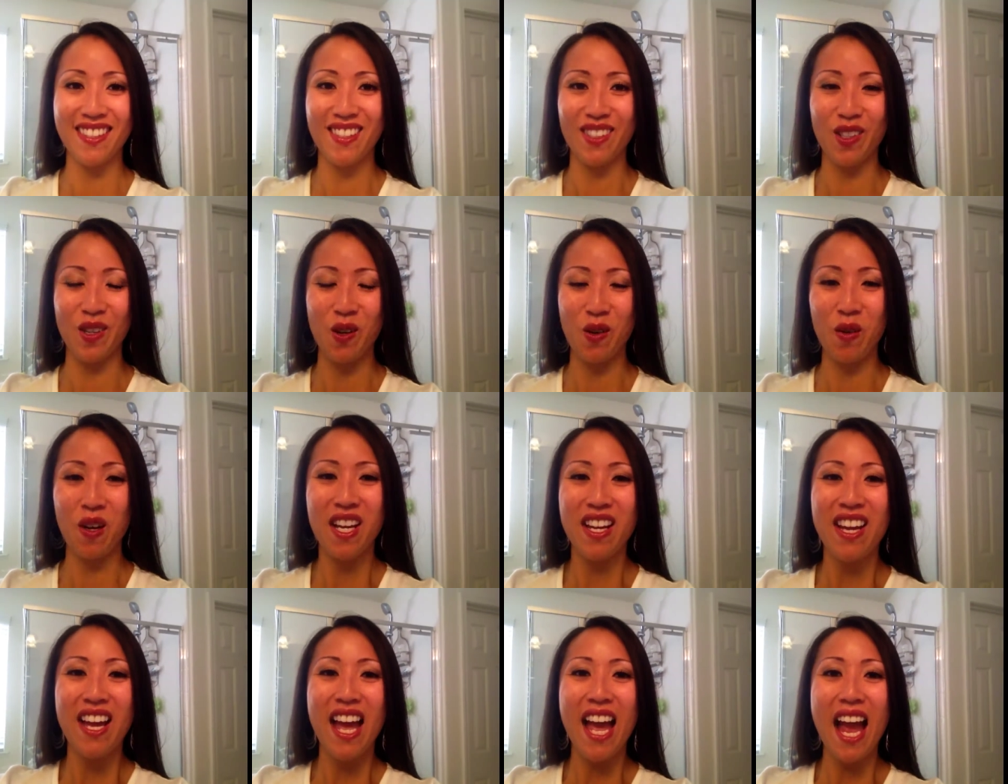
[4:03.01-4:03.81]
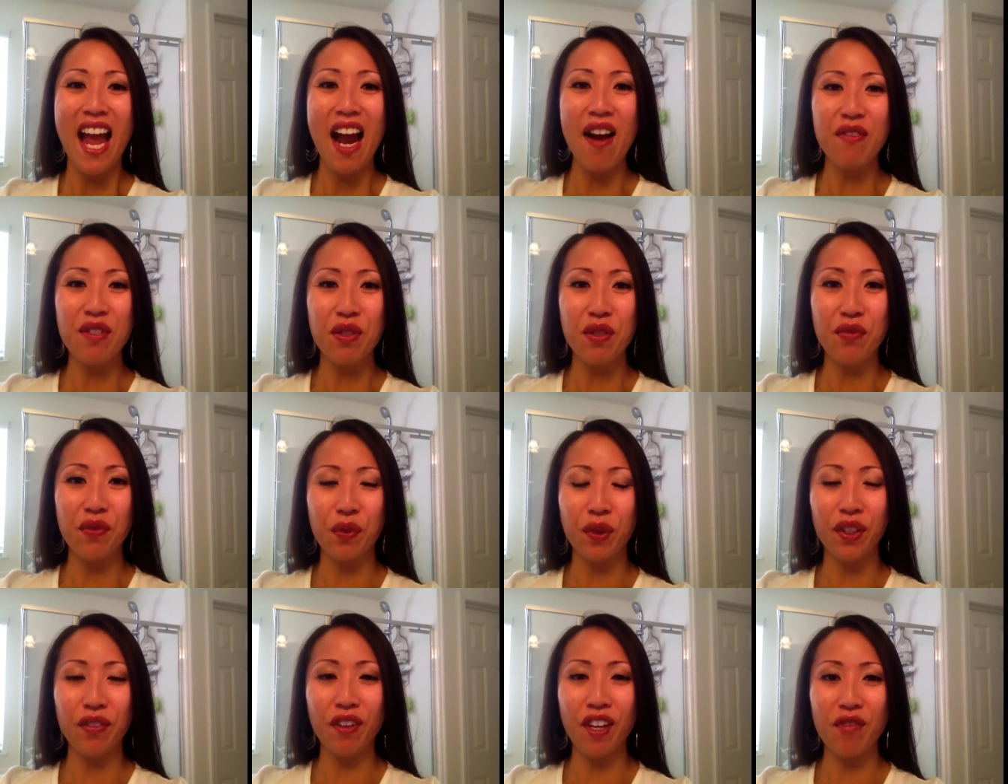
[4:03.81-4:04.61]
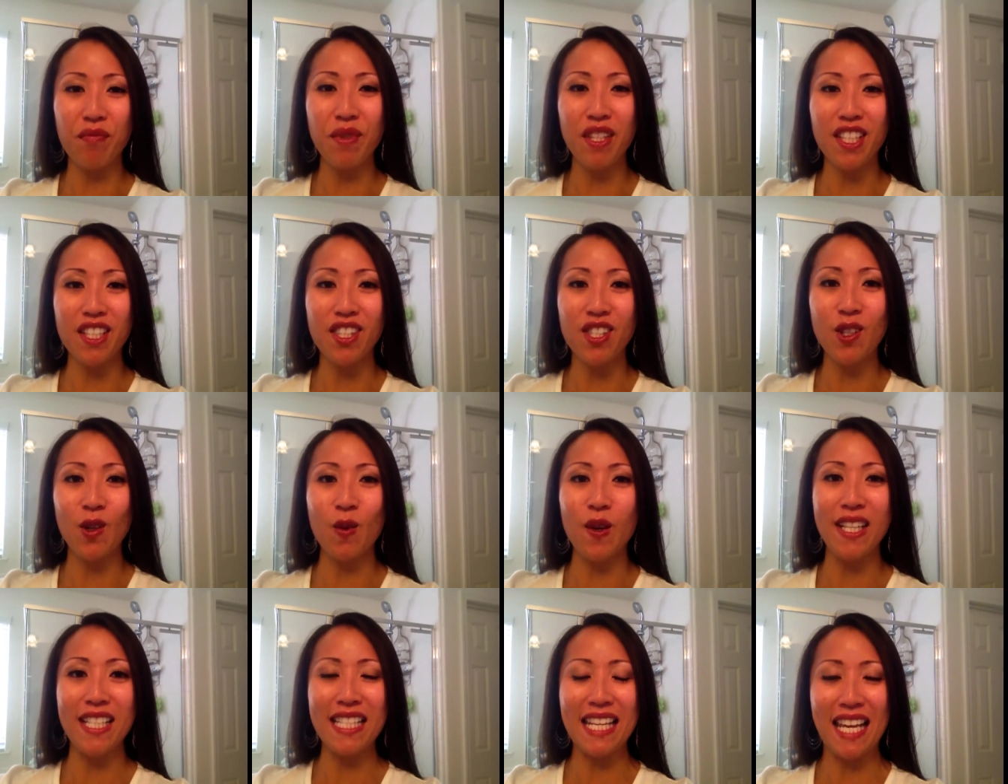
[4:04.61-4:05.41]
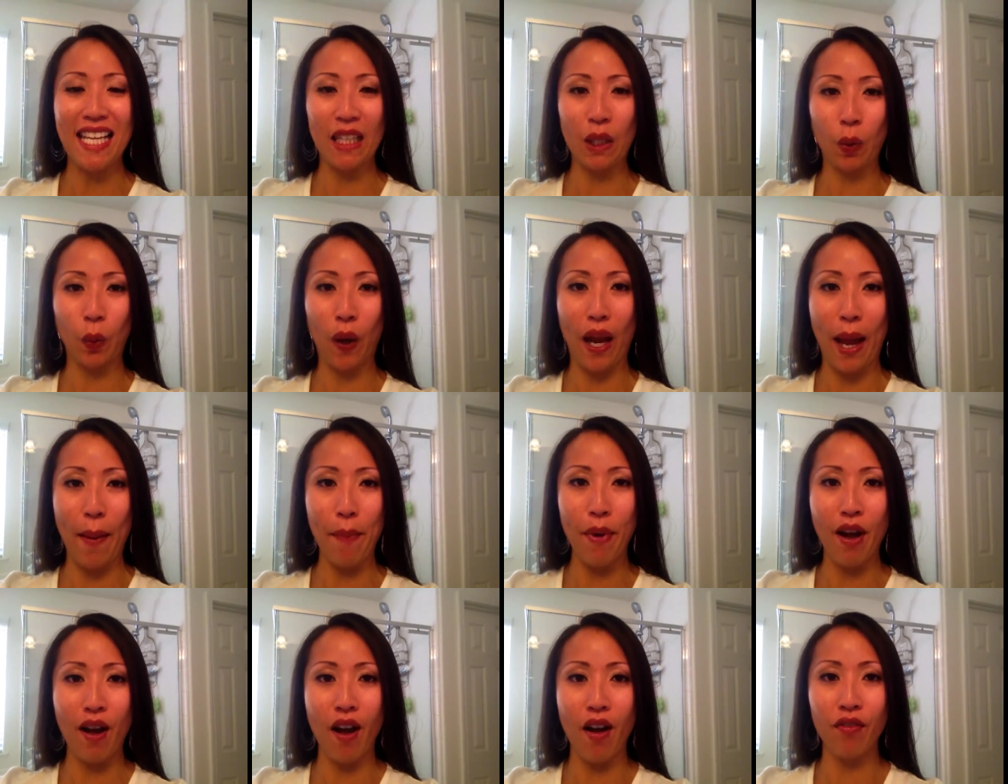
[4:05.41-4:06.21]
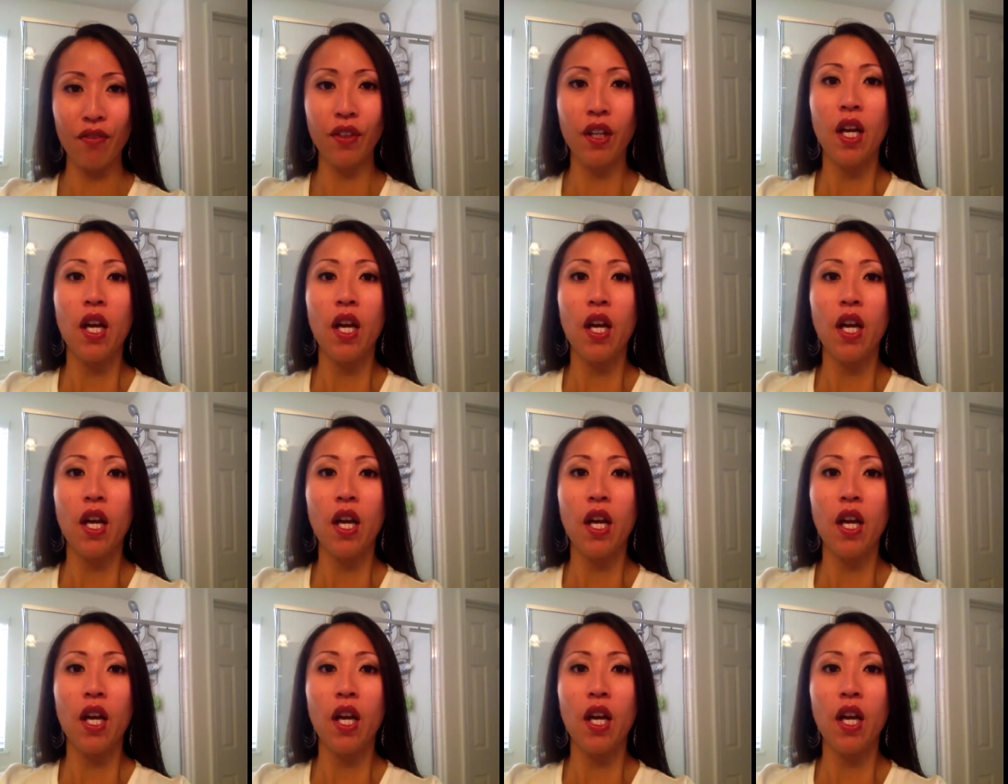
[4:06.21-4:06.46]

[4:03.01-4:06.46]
So after the 45 minutes, you'll want to take the wrap off,